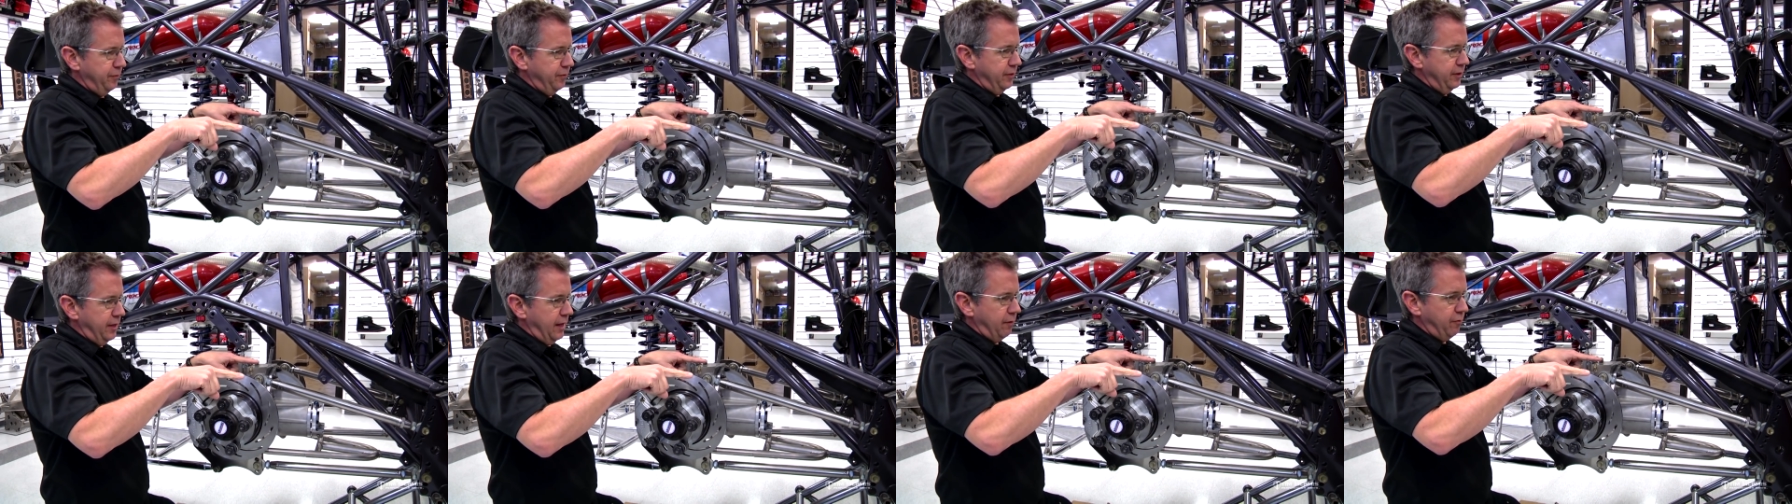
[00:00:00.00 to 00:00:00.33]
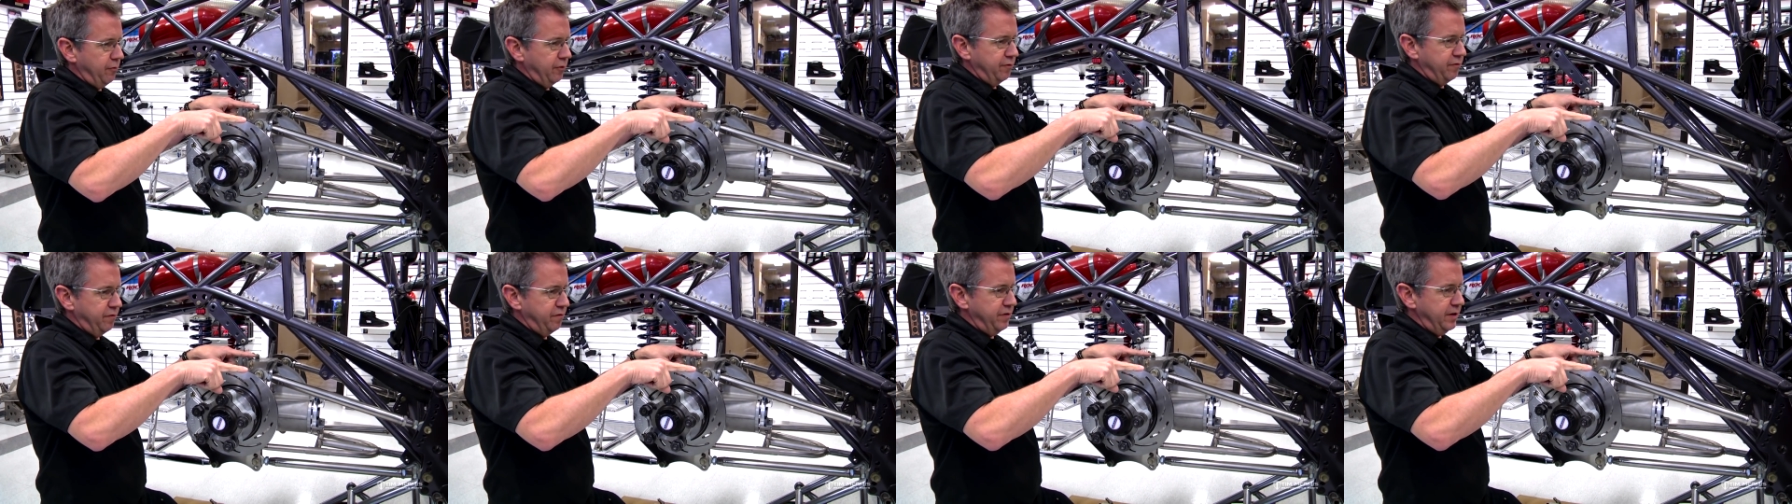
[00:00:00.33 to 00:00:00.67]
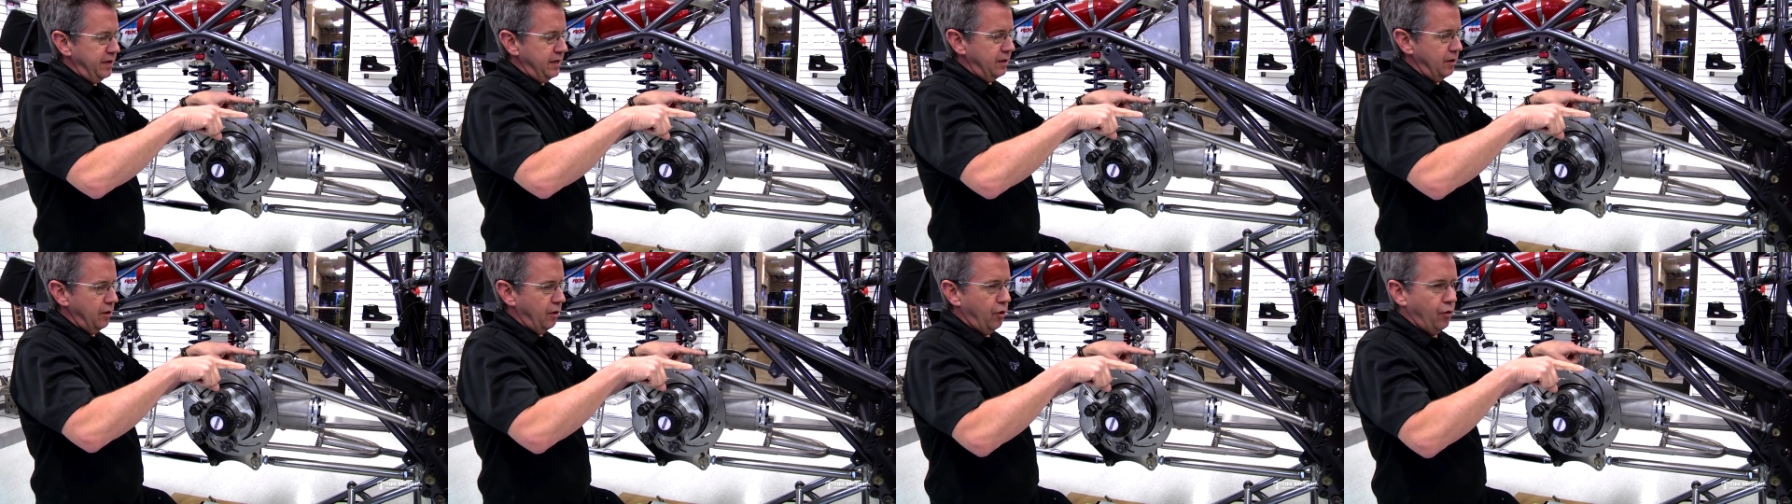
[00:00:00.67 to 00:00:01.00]
they would
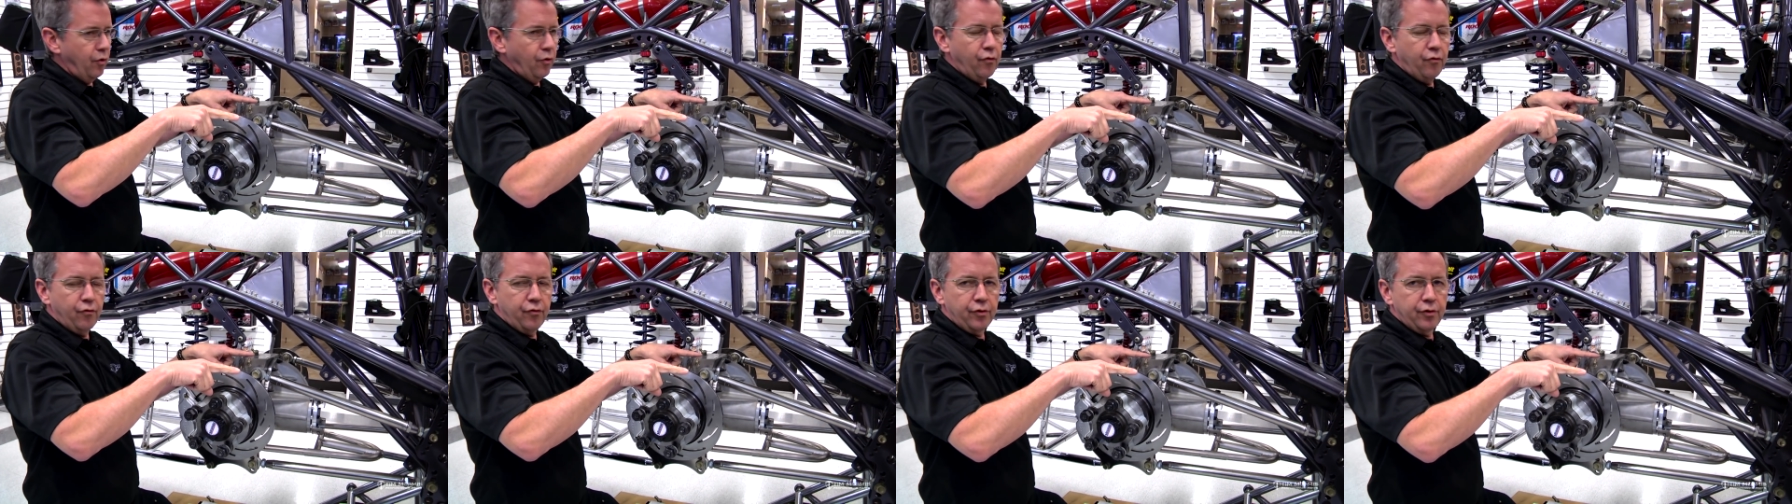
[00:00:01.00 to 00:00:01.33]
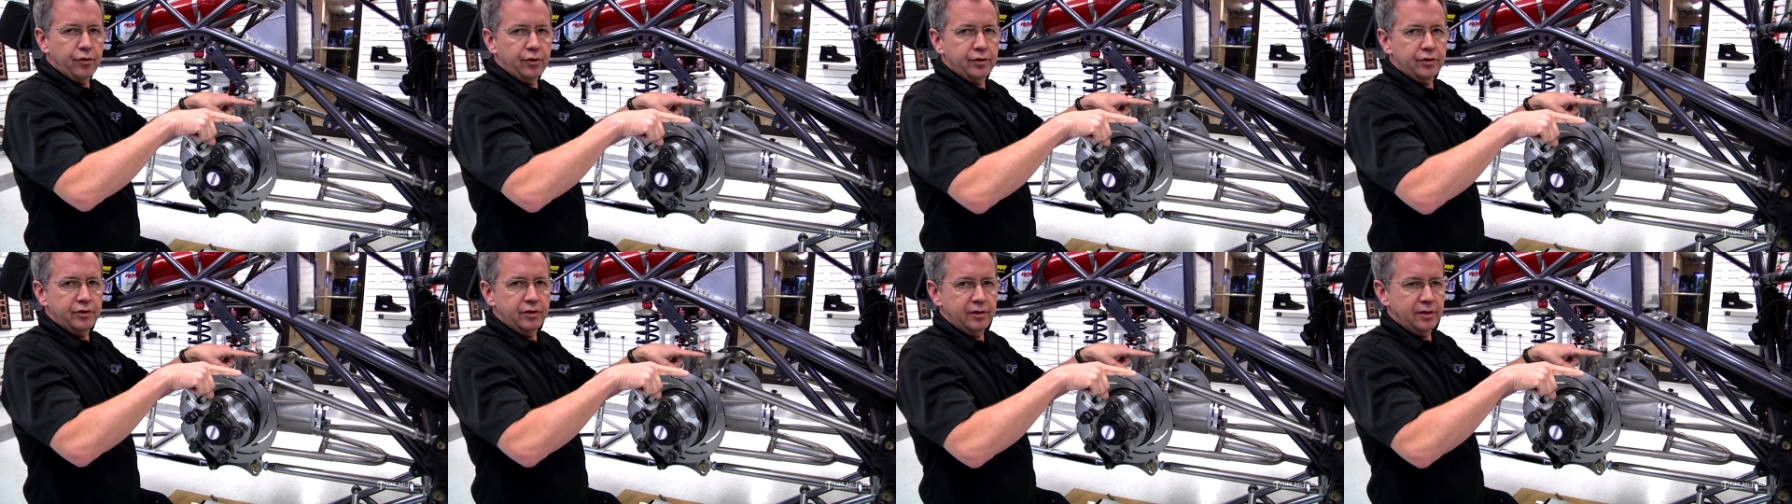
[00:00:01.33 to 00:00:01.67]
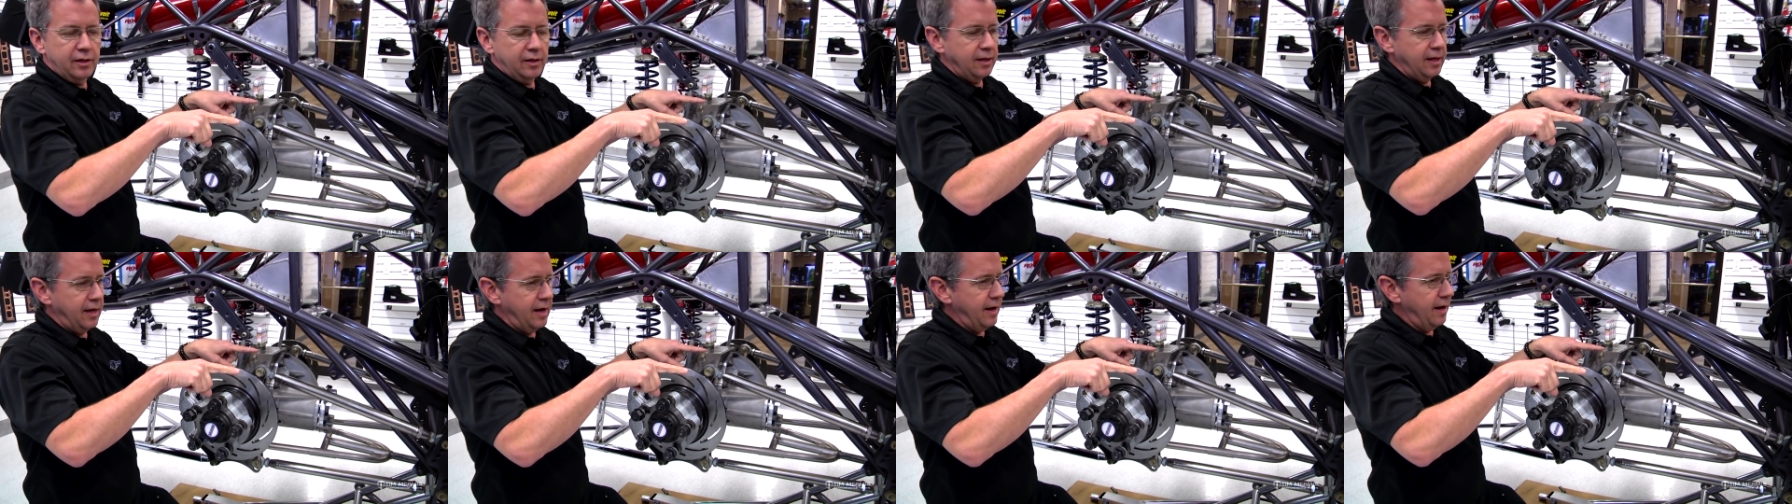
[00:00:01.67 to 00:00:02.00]
feed over to
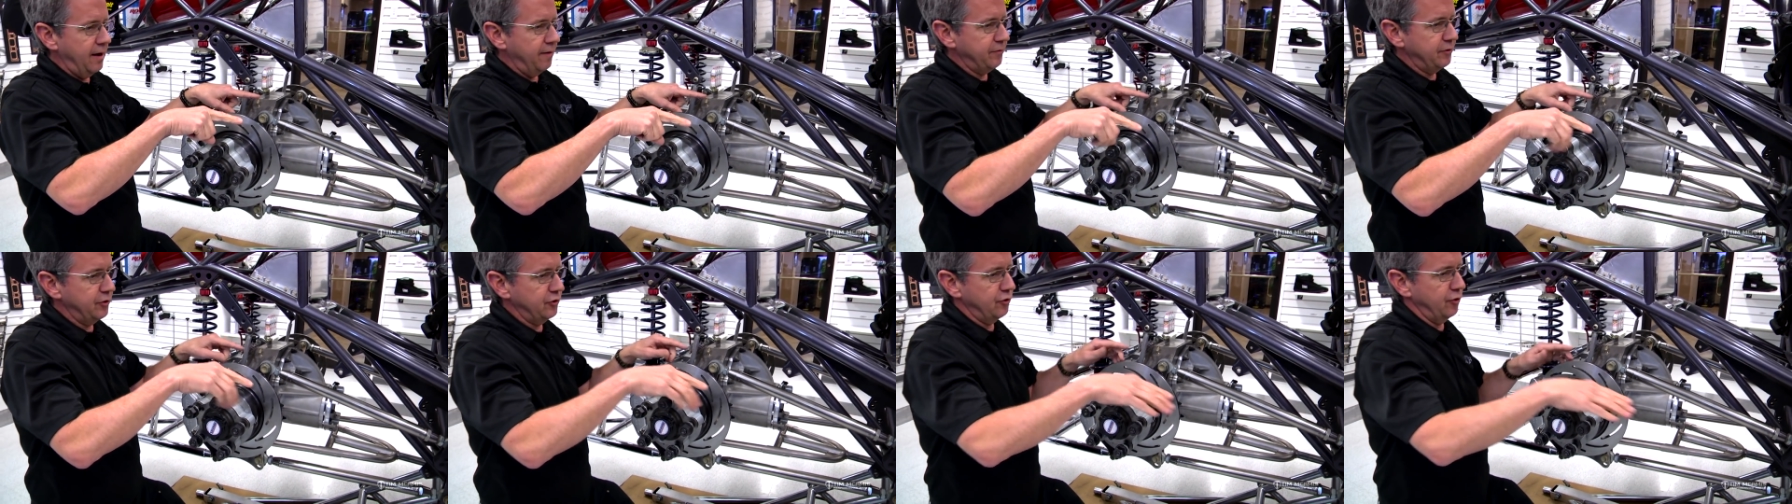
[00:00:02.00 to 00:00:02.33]
the left.